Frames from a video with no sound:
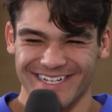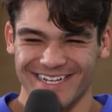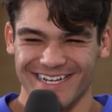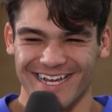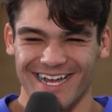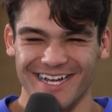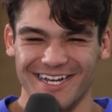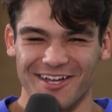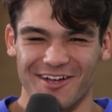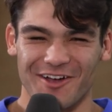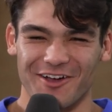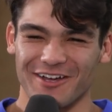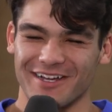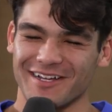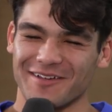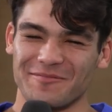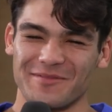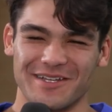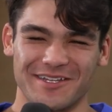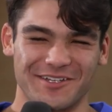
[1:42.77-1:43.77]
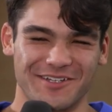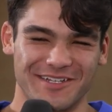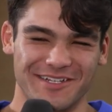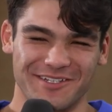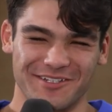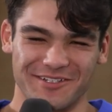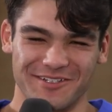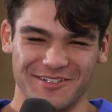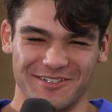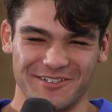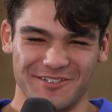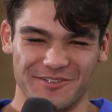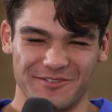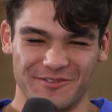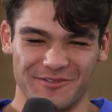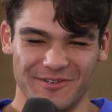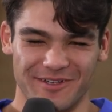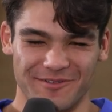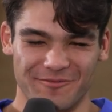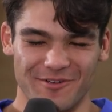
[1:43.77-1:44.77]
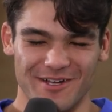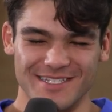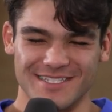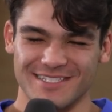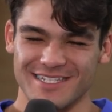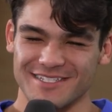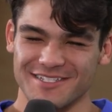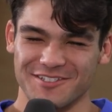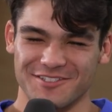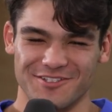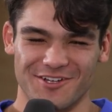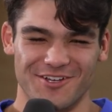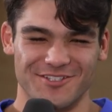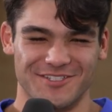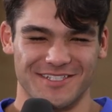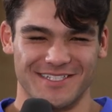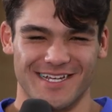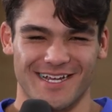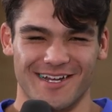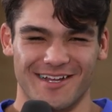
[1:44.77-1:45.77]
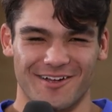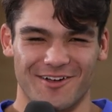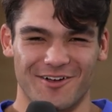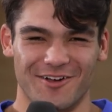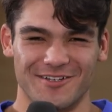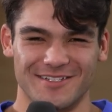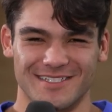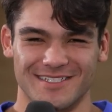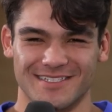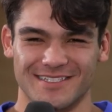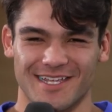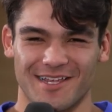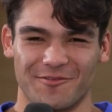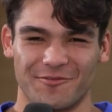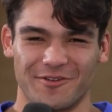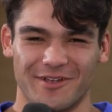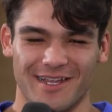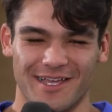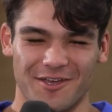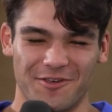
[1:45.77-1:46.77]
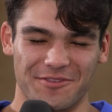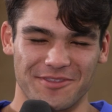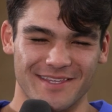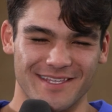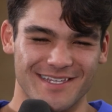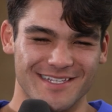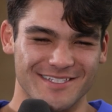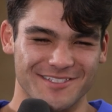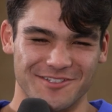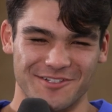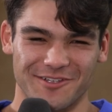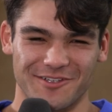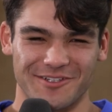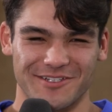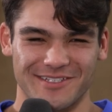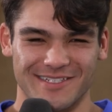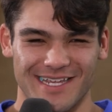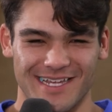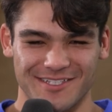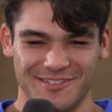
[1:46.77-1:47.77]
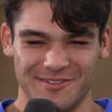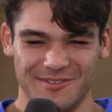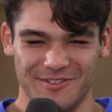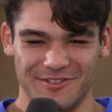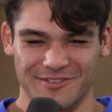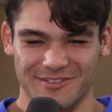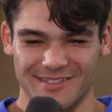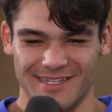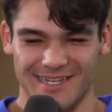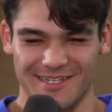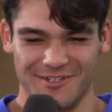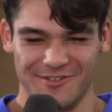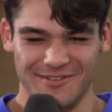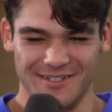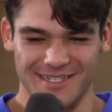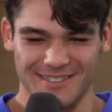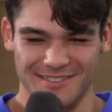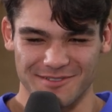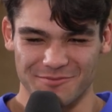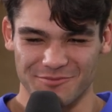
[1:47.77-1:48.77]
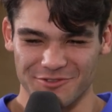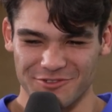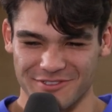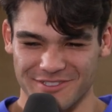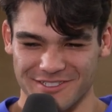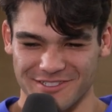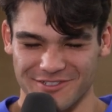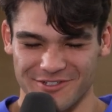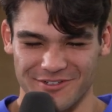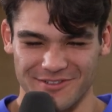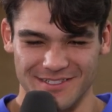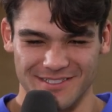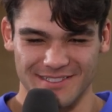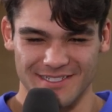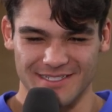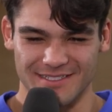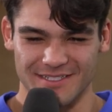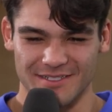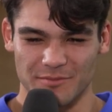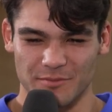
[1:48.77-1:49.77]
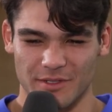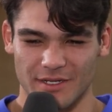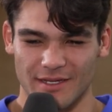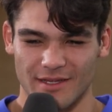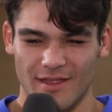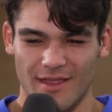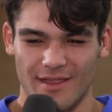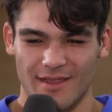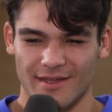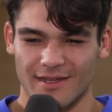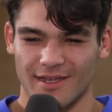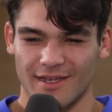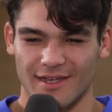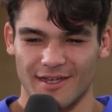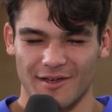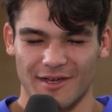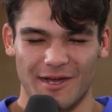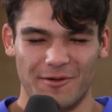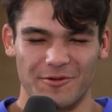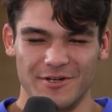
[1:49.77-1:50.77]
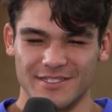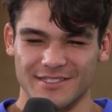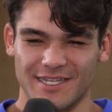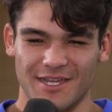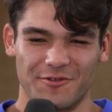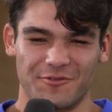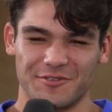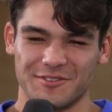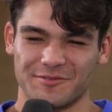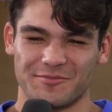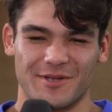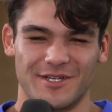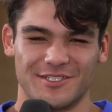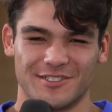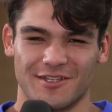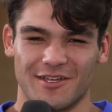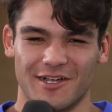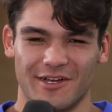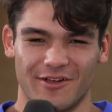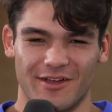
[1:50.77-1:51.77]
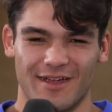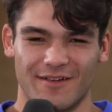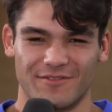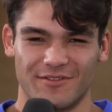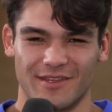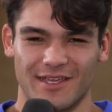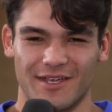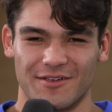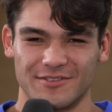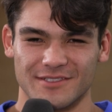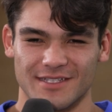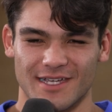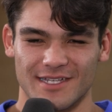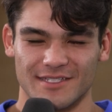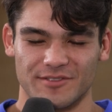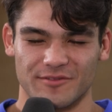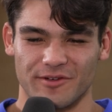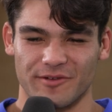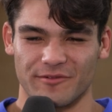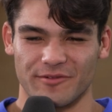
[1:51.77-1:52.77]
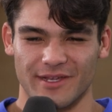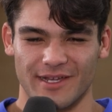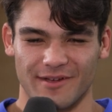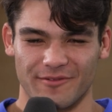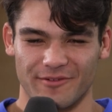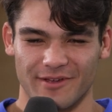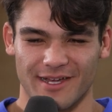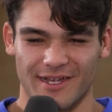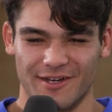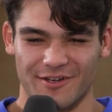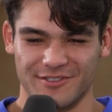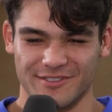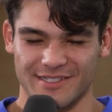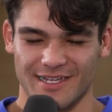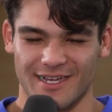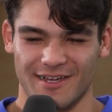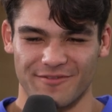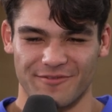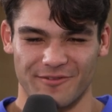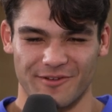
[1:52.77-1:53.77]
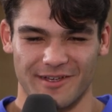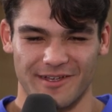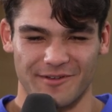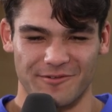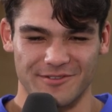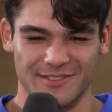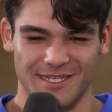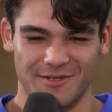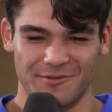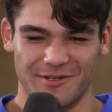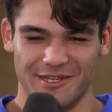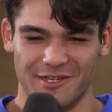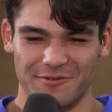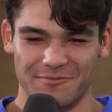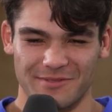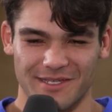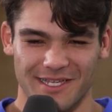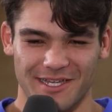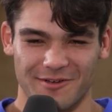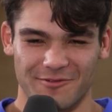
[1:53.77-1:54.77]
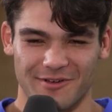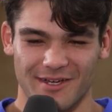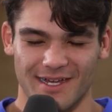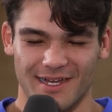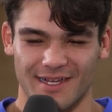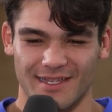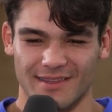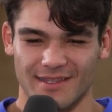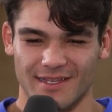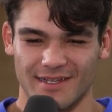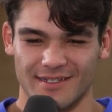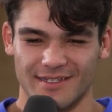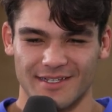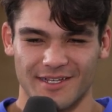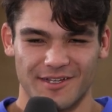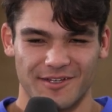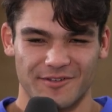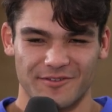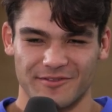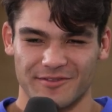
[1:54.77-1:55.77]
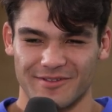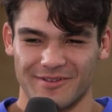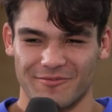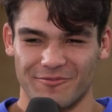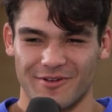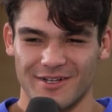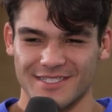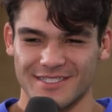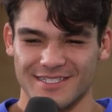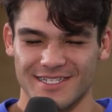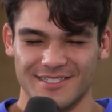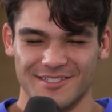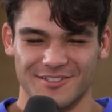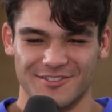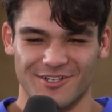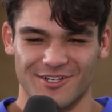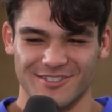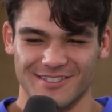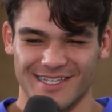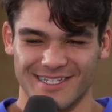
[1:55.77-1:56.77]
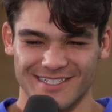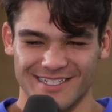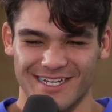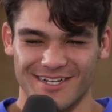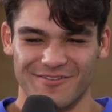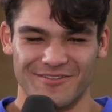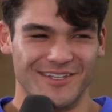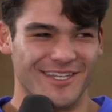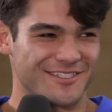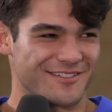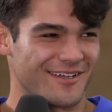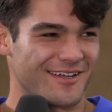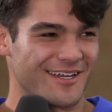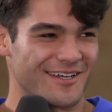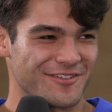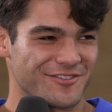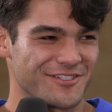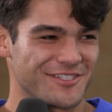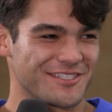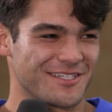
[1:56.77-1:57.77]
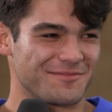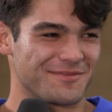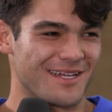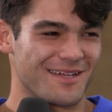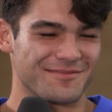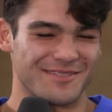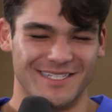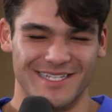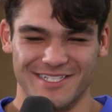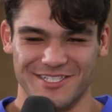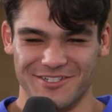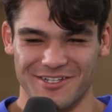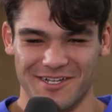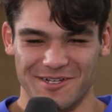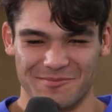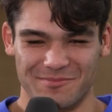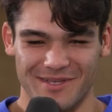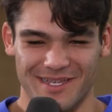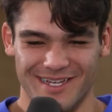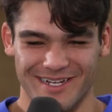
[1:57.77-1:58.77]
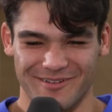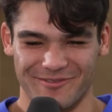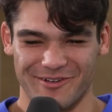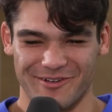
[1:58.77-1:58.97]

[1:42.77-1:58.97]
kind of hard. I mean, you, you, you once season starts, it's kind of hard to say what healthy is. You know, you take you take your nicks and bruises during the season, but uh, I wouldn't say it was much longer after that. It was nice. So we we got our staff uh, was able to help me get right, and then once season starts, that's kind of enough energy sometimes to get you out of bed,